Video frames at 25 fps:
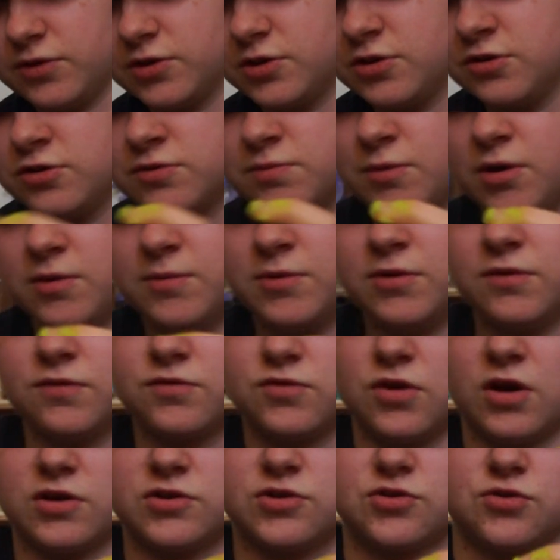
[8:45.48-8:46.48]
huge moment of
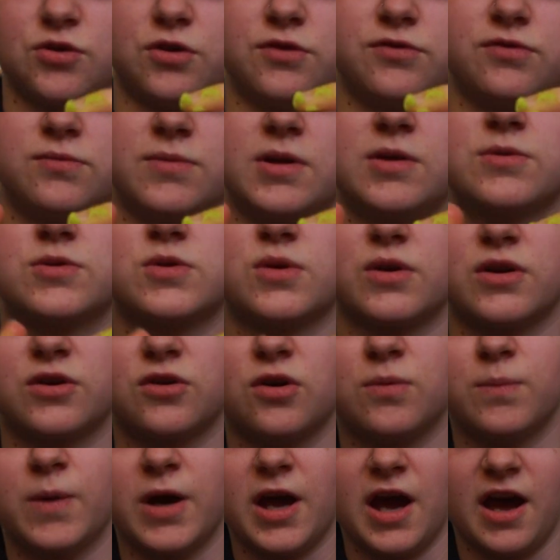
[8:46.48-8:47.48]
trans joy for me was when I
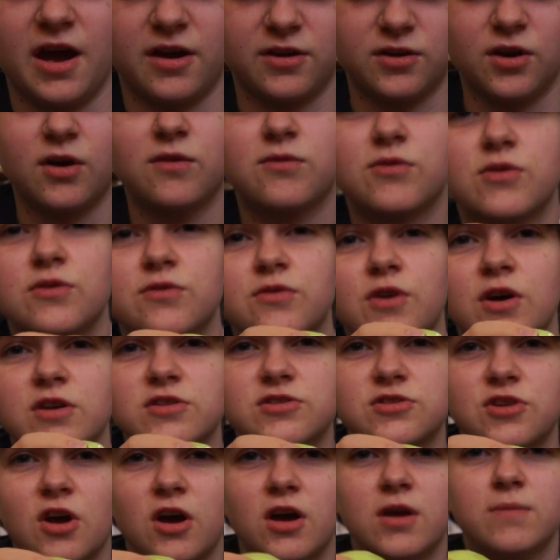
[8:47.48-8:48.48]
got my hair cut for the
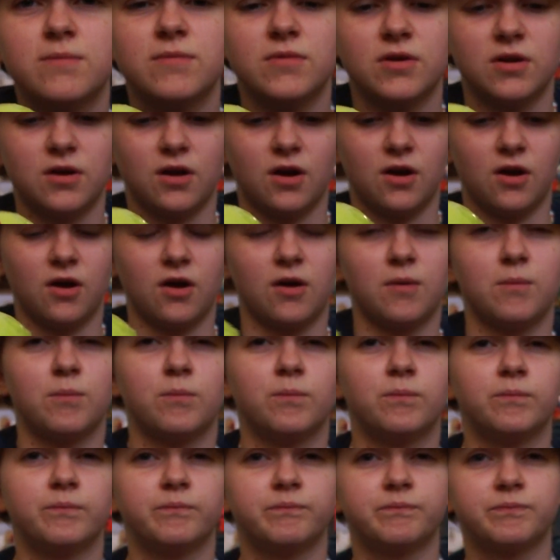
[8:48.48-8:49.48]
first time.
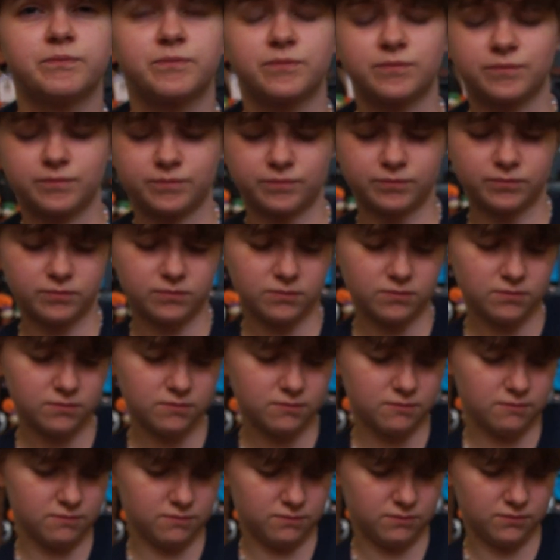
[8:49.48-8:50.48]
Um,
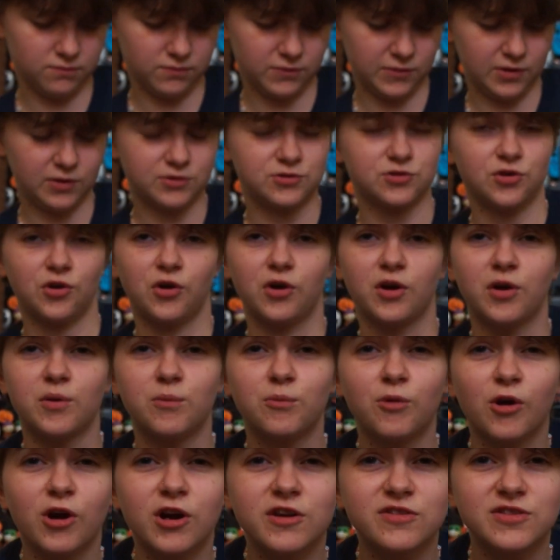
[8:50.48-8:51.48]
sorry, I'm
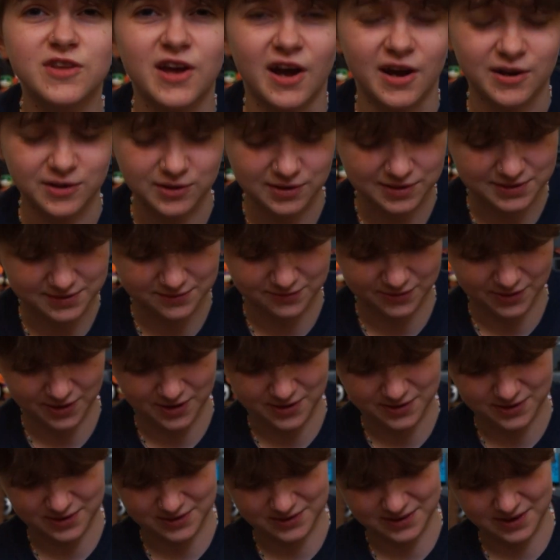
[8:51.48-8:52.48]
wearing the angle isn't
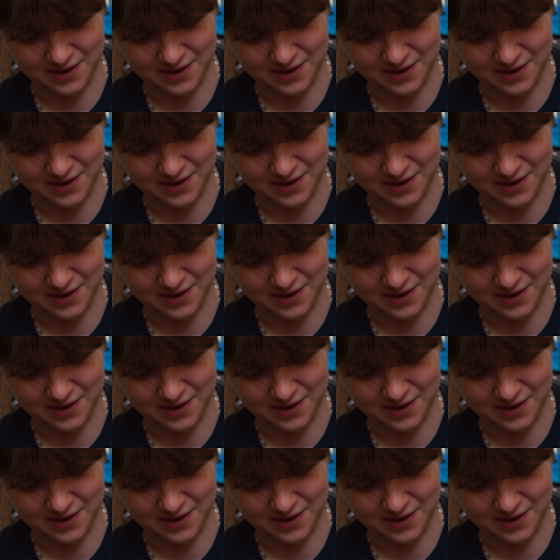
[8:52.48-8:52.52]
very good